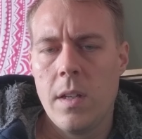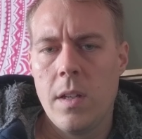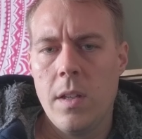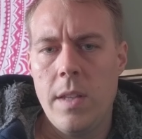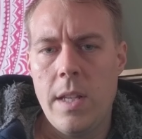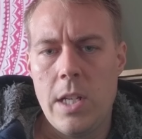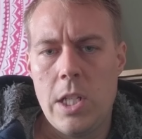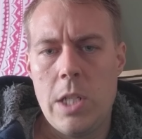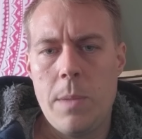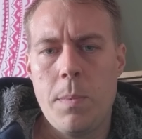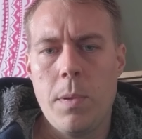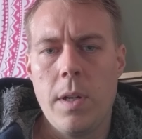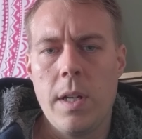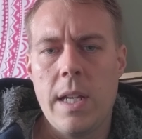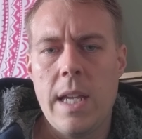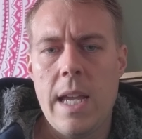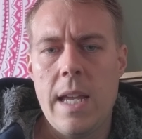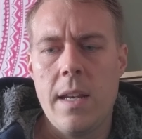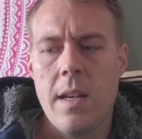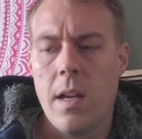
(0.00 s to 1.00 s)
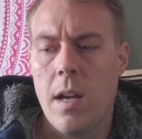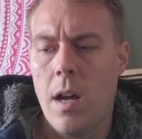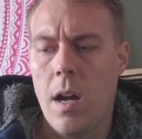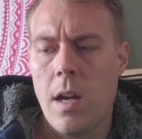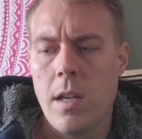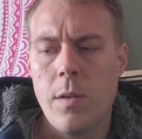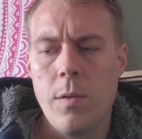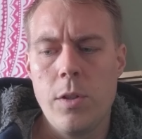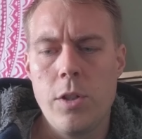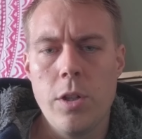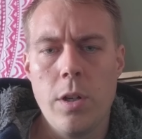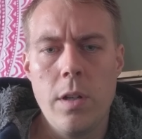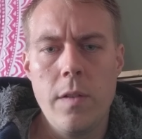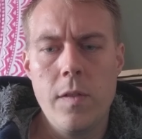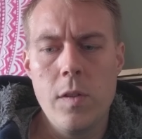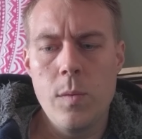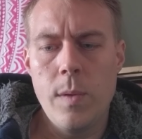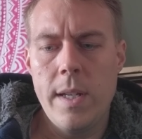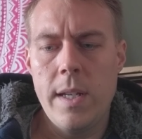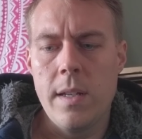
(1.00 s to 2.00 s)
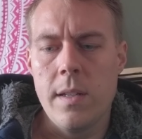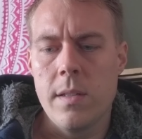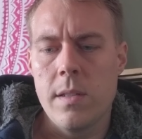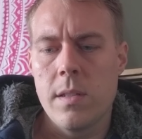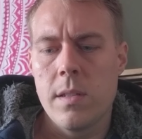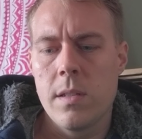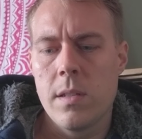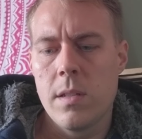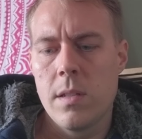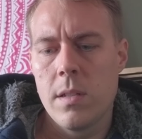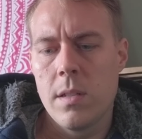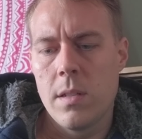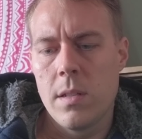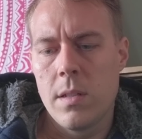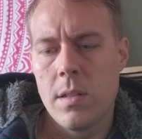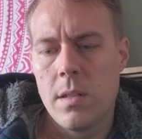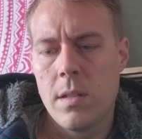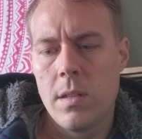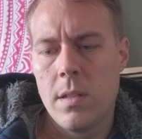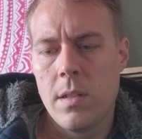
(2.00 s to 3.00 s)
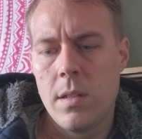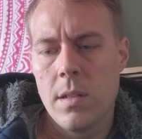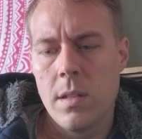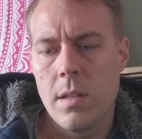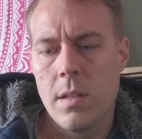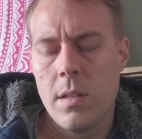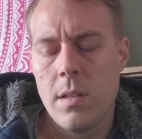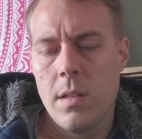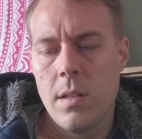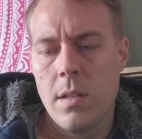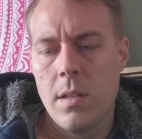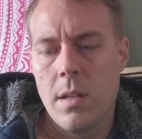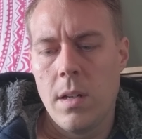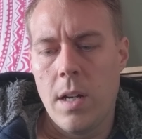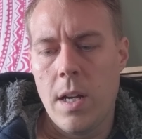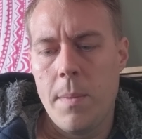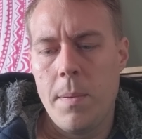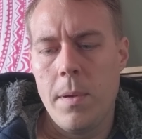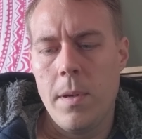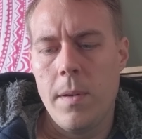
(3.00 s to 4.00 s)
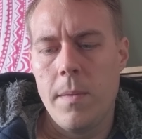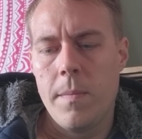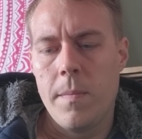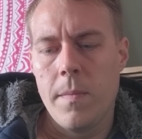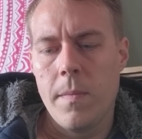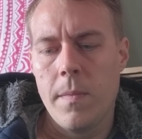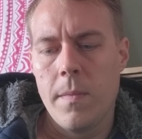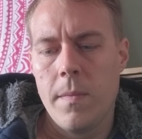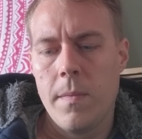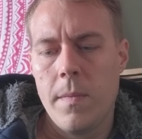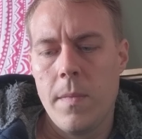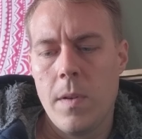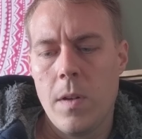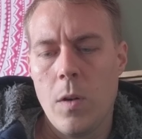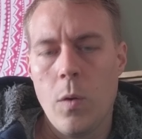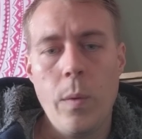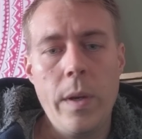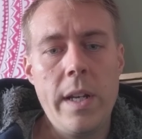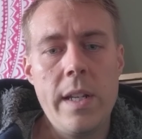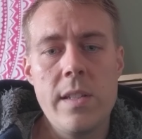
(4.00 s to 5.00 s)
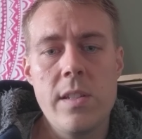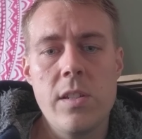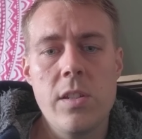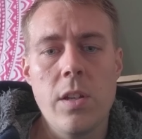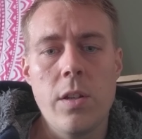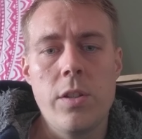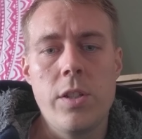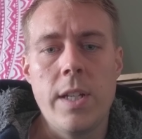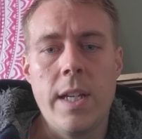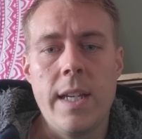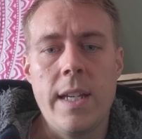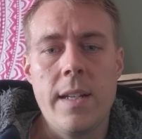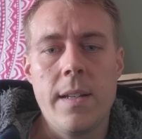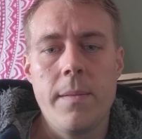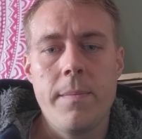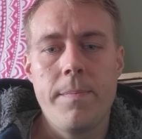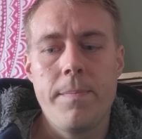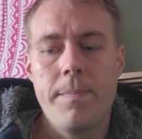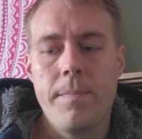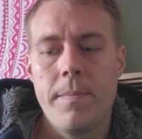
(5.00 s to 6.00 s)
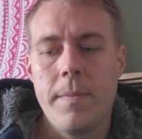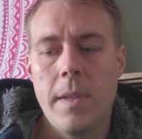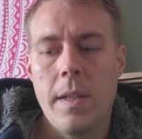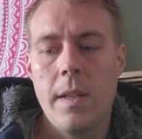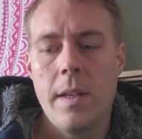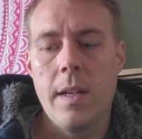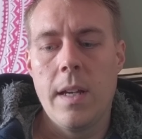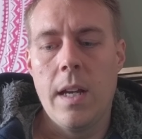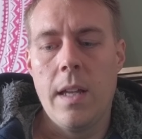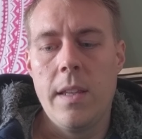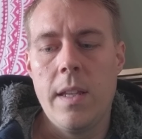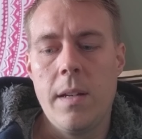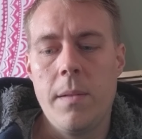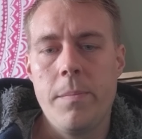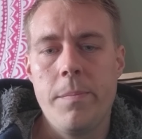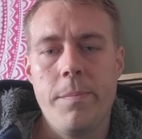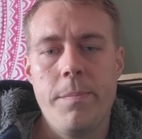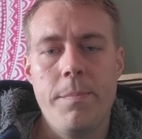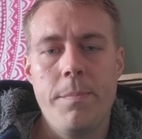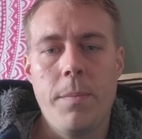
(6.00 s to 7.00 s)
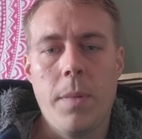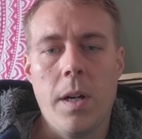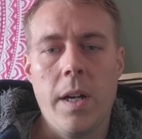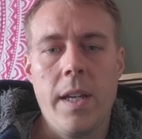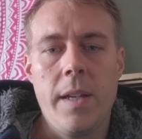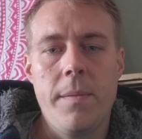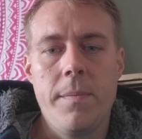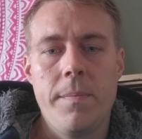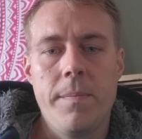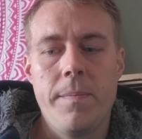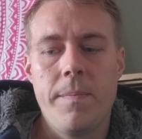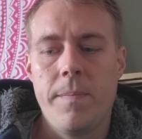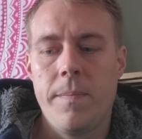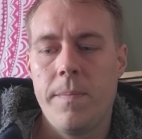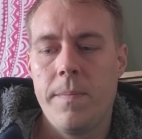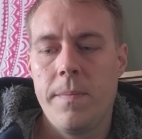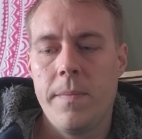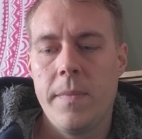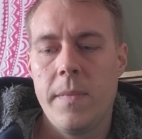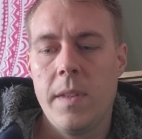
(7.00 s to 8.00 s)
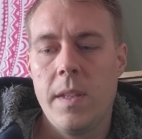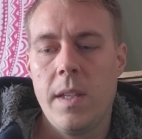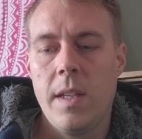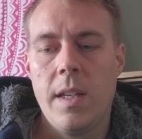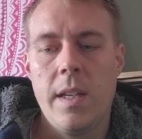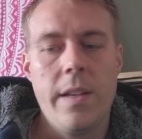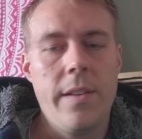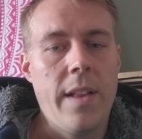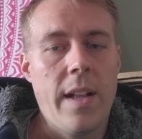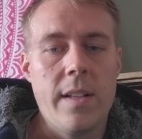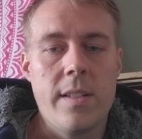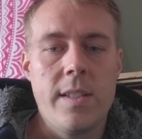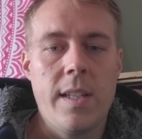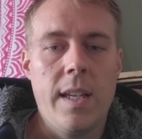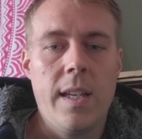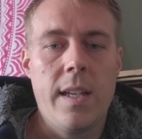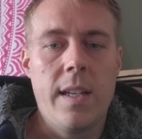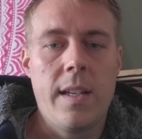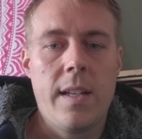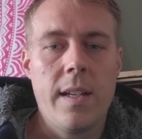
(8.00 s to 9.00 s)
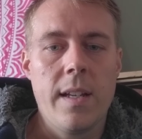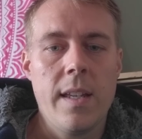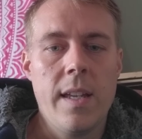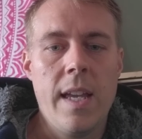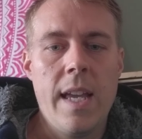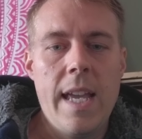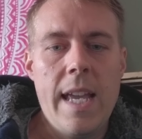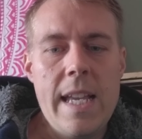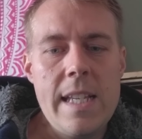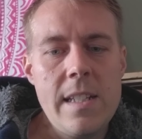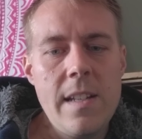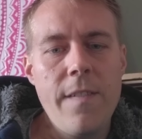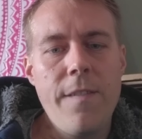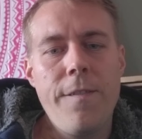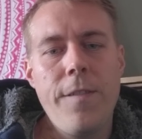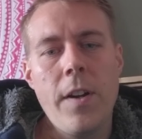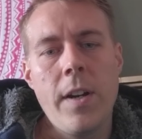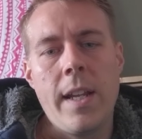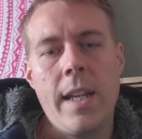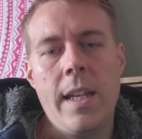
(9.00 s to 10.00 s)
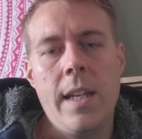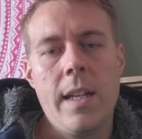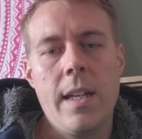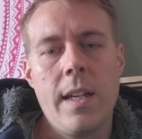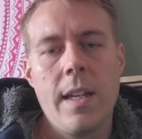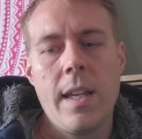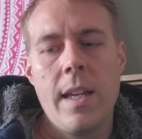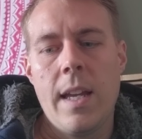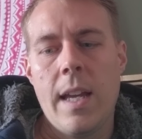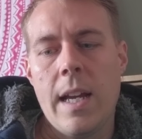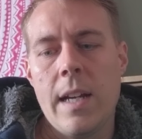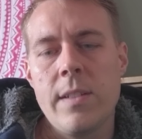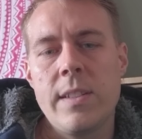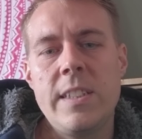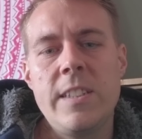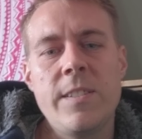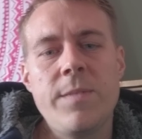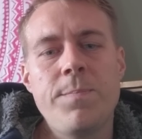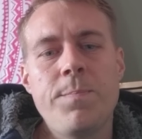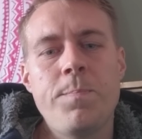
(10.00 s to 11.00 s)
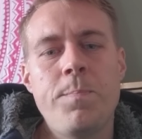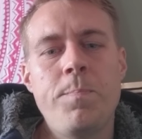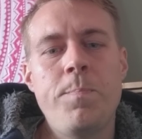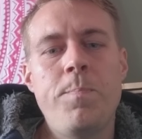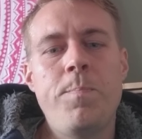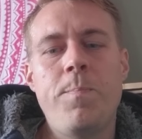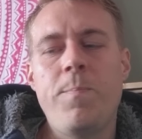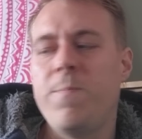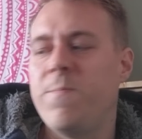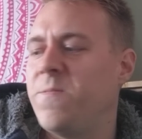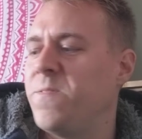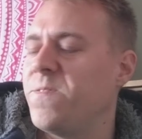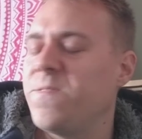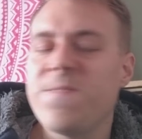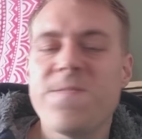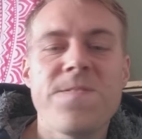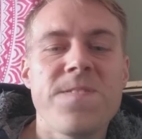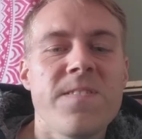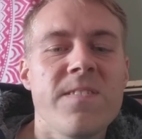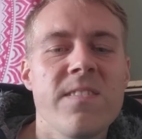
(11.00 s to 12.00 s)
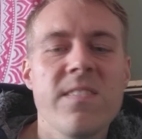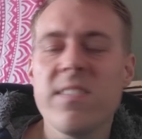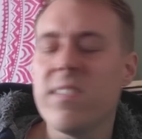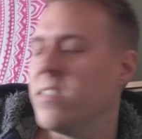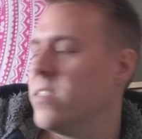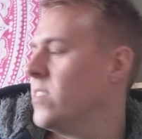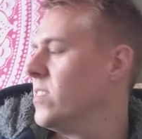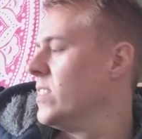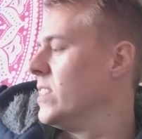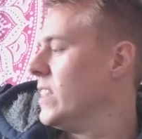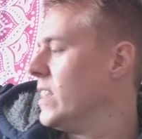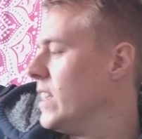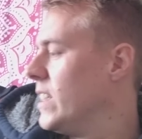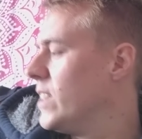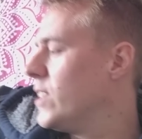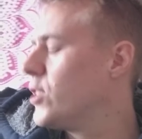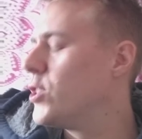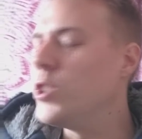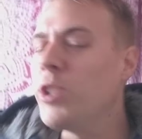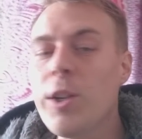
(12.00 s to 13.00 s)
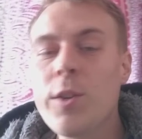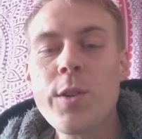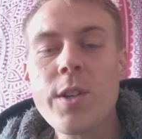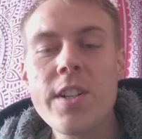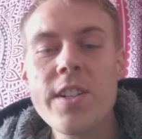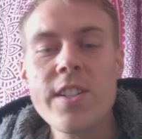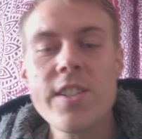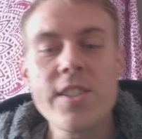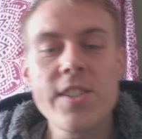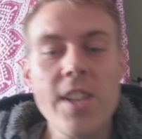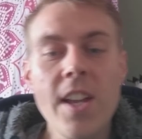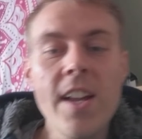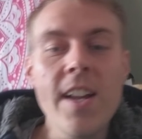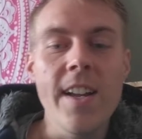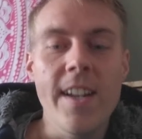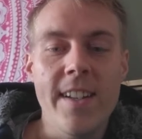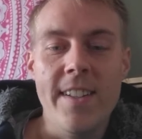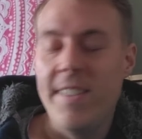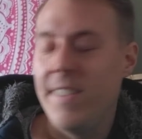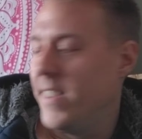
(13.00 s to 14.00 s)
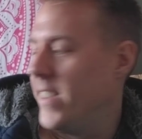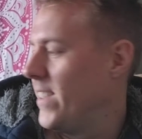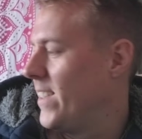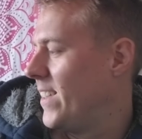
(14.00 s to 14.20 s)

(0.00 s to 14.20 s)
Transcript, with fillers: Then she put again, Are you a Jehovah's Witness? I put, We're disassociated. And then, bye. That's it. Isn't it funny how these oh, show concern?